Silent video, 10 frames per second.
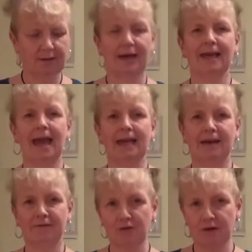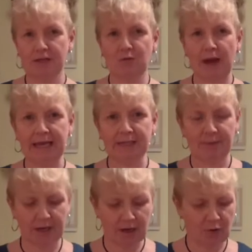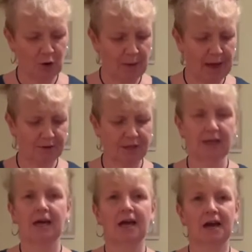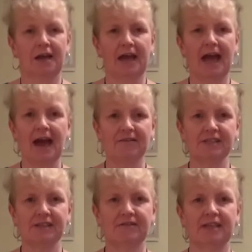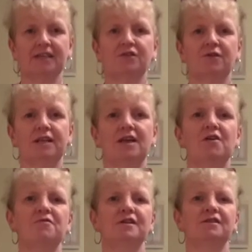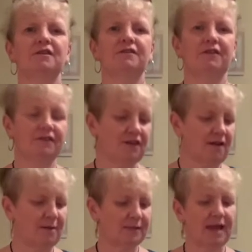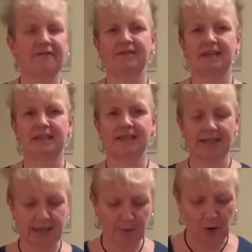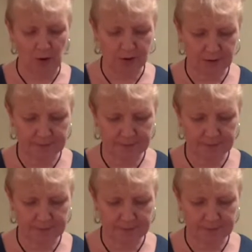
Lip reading: Again, I've already weighed my cocoa powder and I have sieved it, so I know there's only 50 grams left in this little pot.